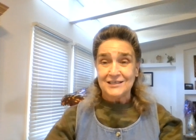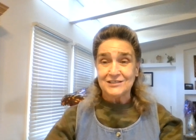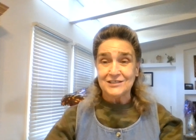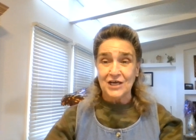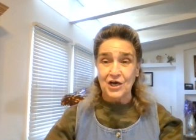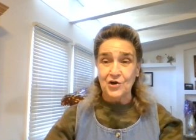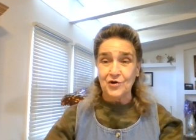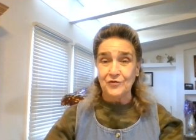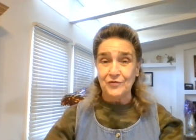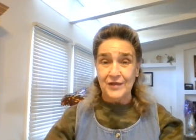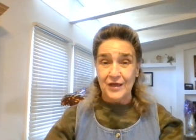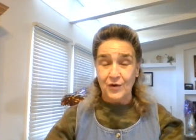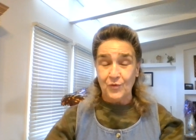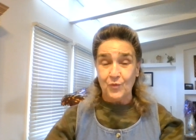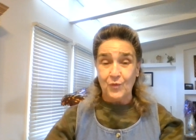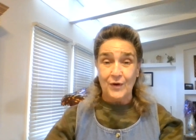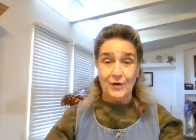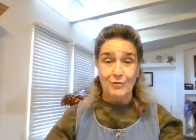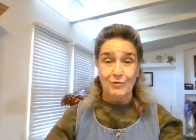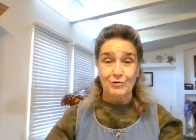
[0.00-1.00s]
told
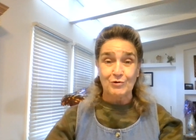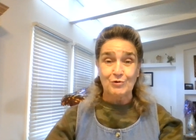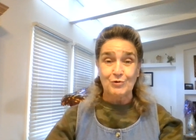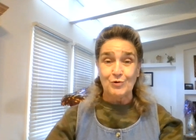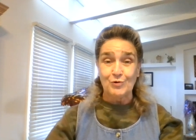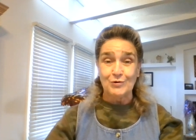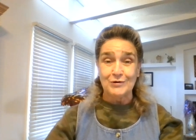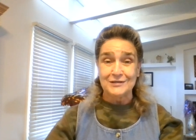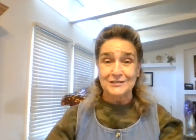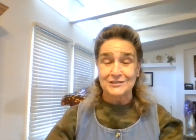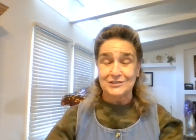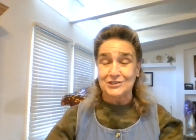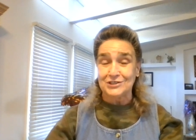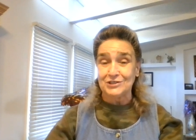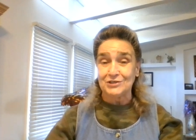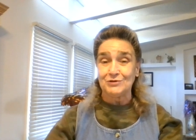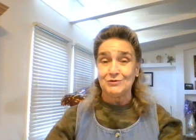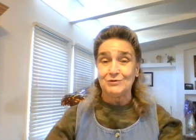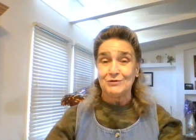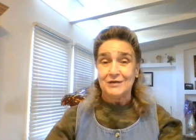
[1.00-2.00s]
that we were going
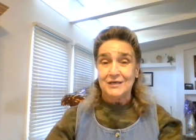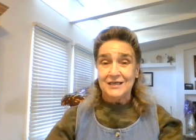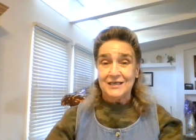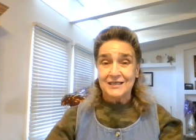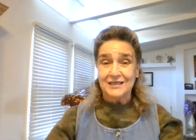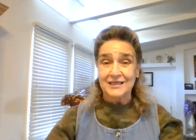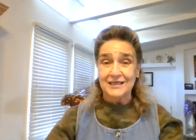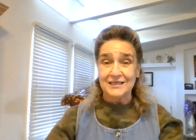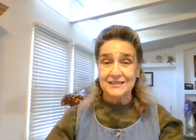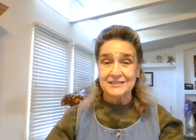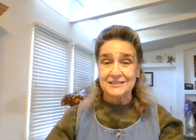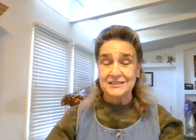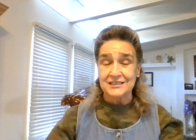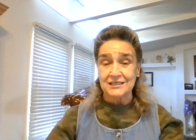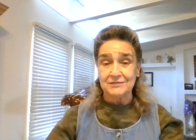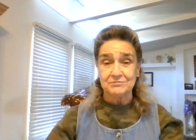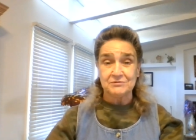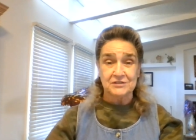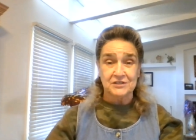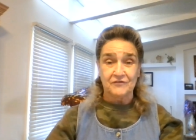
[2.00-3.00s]
to get
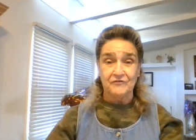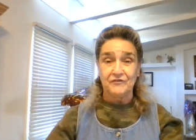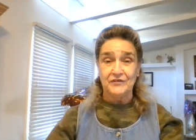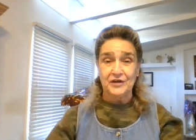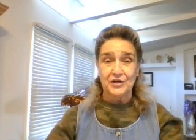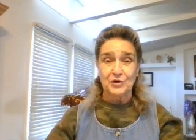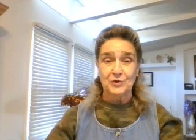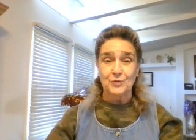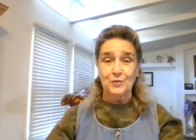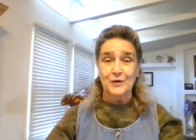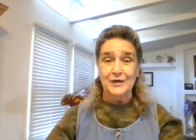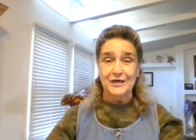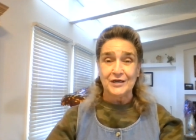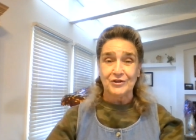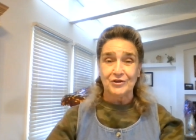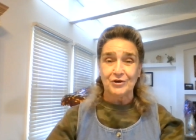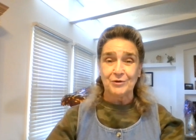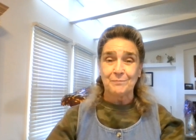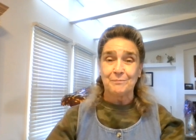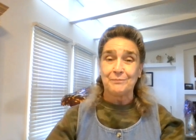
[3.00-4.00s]
some severe
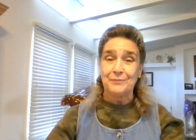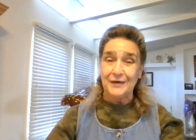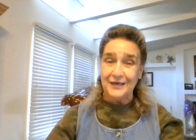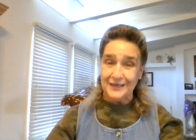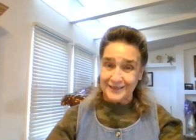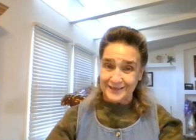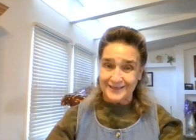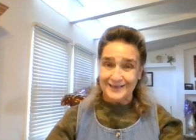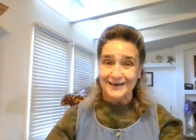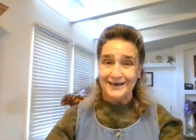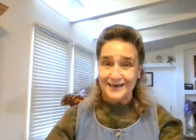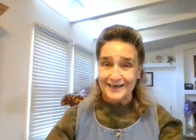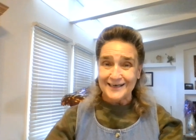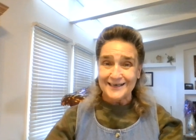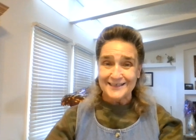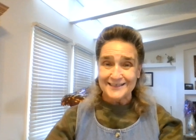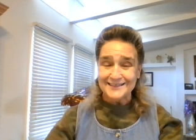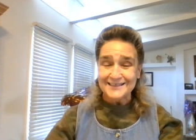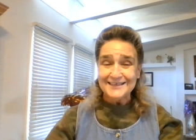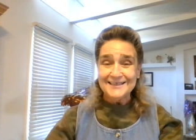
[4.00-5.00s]
weather, but God.